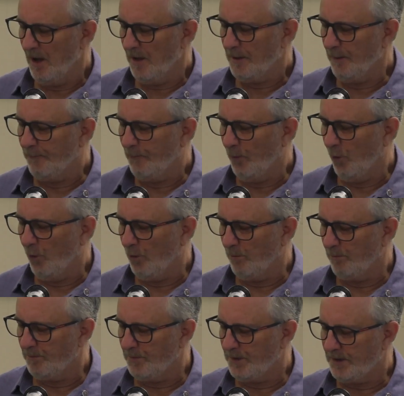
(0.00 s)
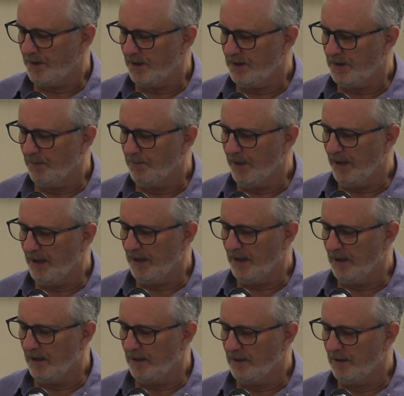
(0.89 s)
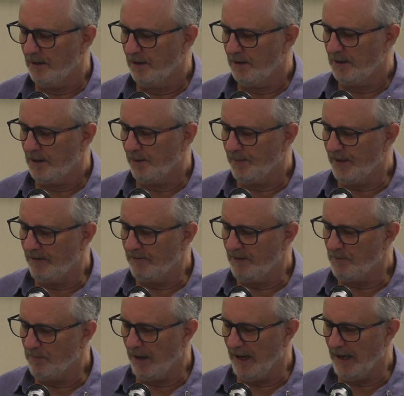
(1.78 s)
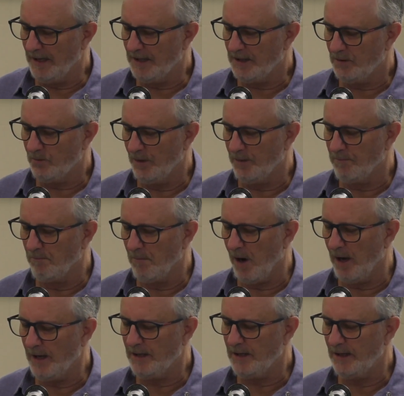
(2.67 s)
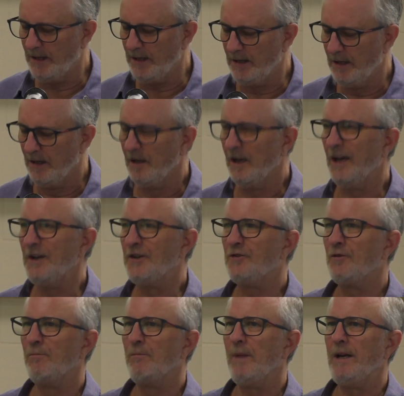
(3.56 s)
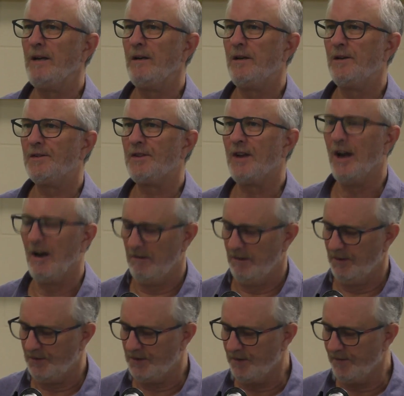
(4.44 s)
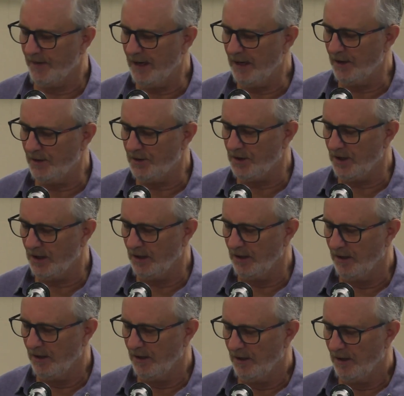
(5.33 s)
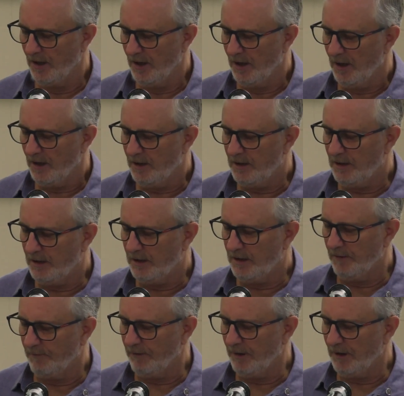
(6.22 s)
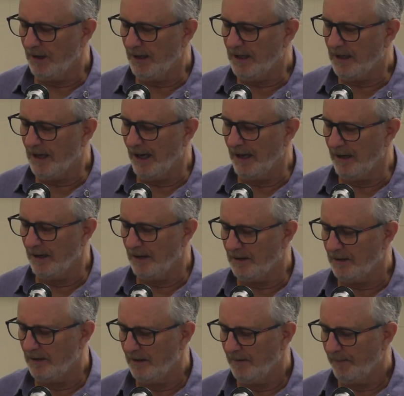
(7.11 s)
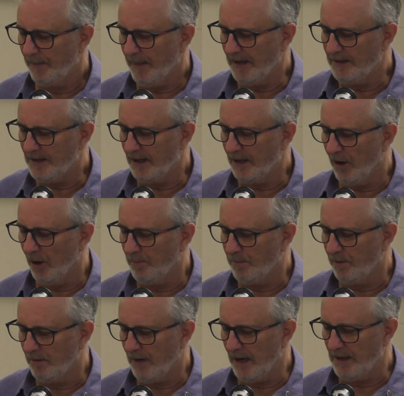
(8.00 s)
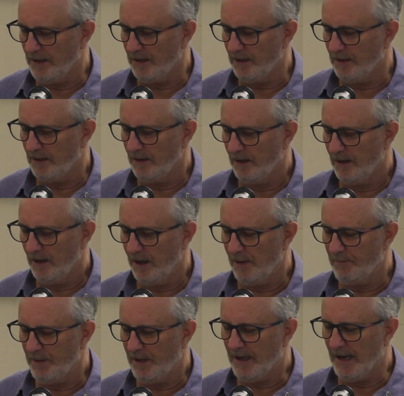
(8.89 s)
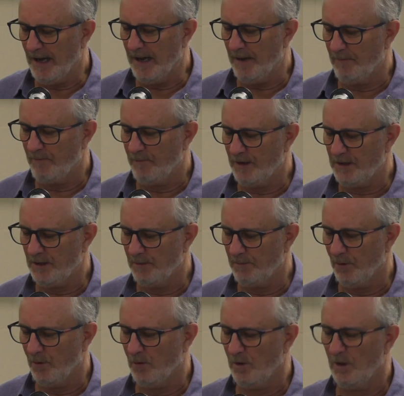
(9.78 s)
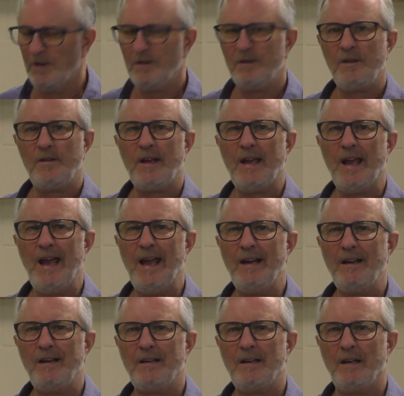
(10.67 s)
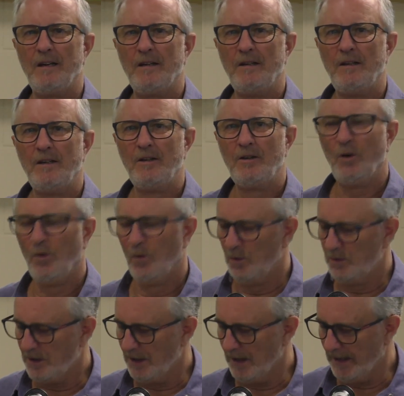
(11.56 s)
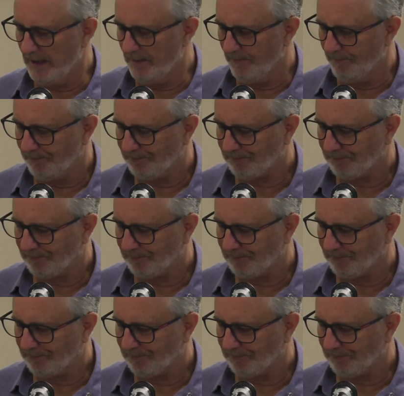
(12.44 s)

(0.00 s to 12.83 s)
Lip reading: The forms disappeared to be replaced with mighty and tremendous currents of energy, differently coloured as they operated and became visible to the candidate causally.